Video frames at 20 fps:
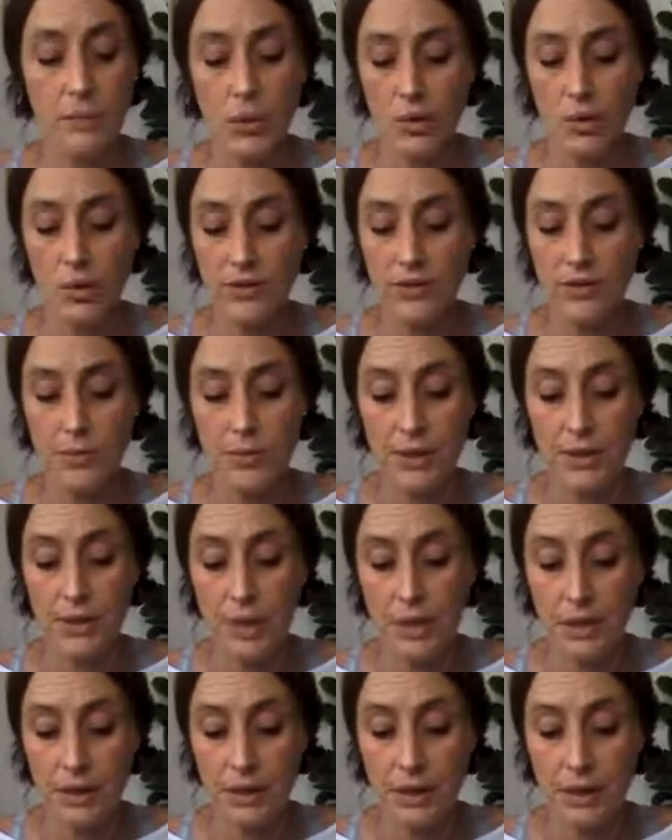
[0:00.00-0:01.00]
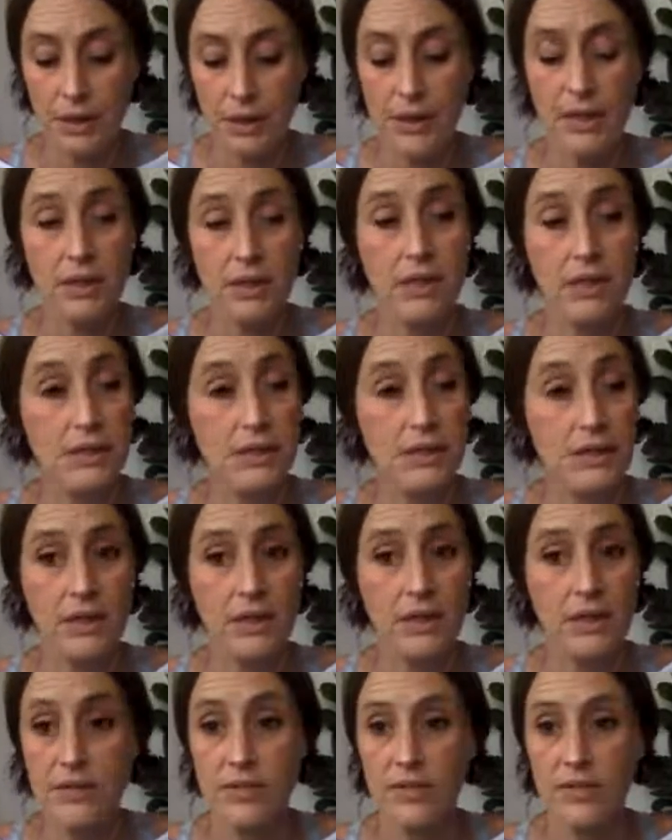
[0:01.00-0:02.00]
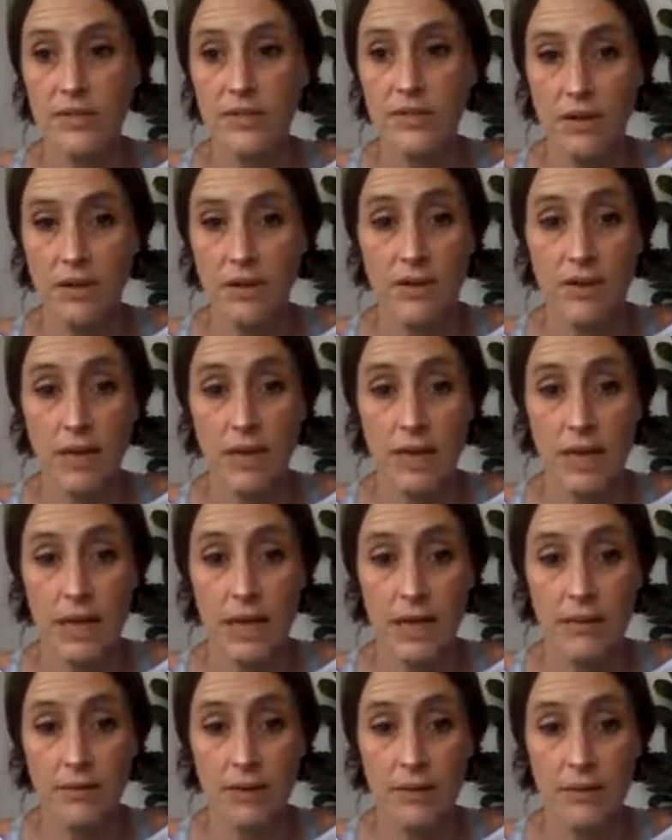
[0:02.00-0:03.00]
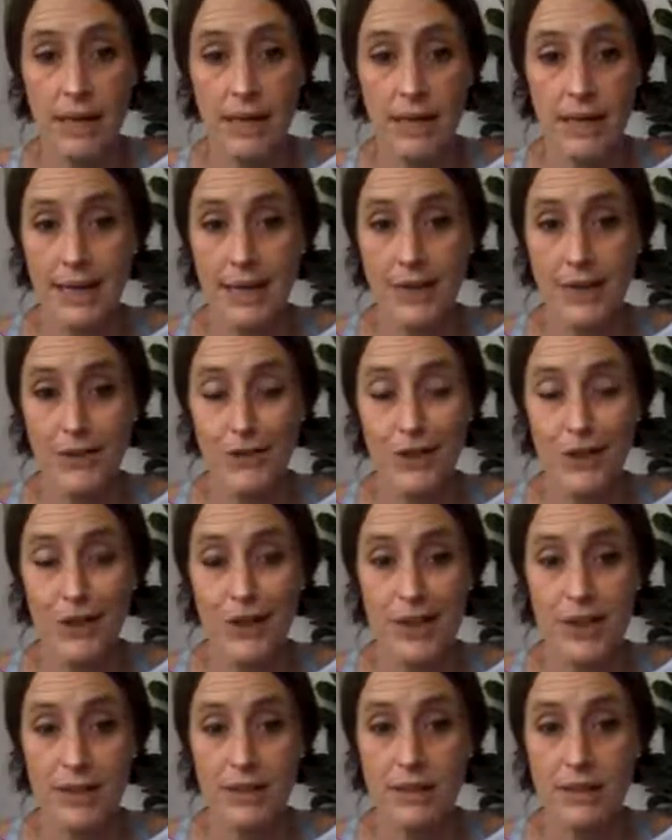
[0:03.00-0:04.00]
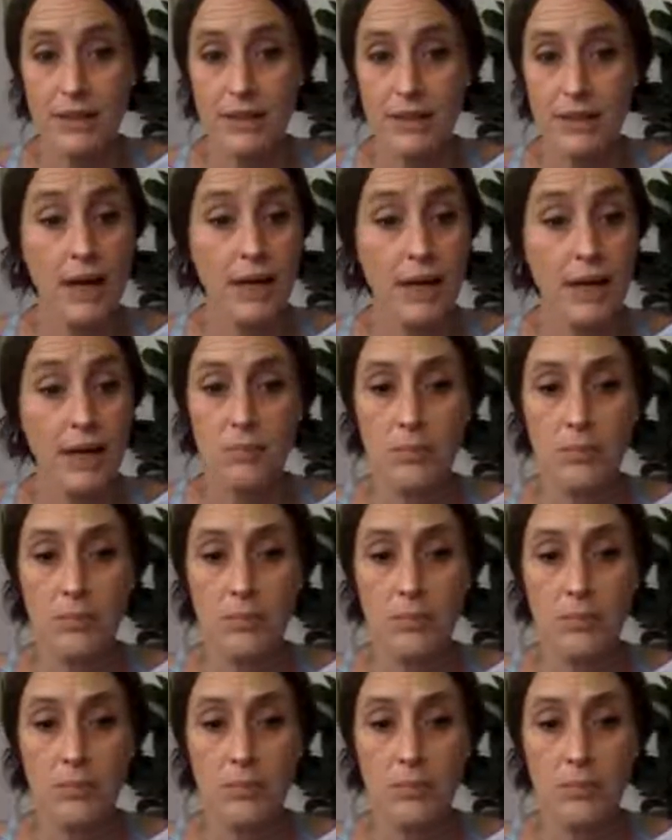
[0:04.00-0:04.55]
and I'm going to bring that in because it is very, very heavy right now in the collective.